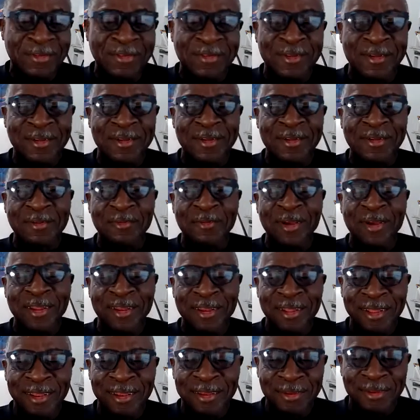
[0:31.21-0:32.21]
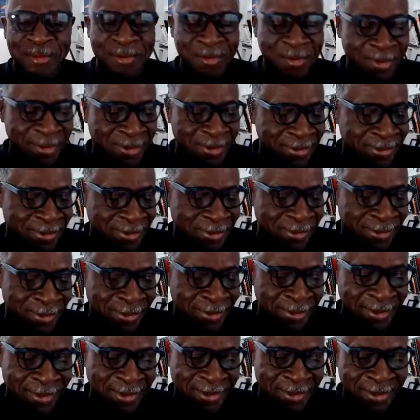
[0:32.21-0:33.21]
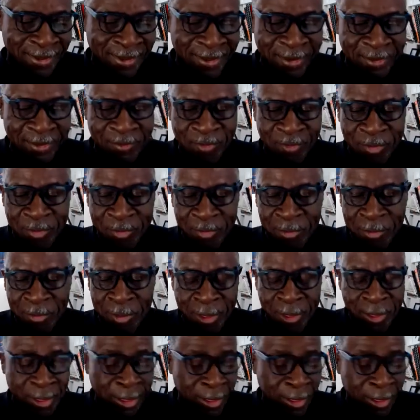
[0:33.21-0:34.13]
It's a great day to do an interview.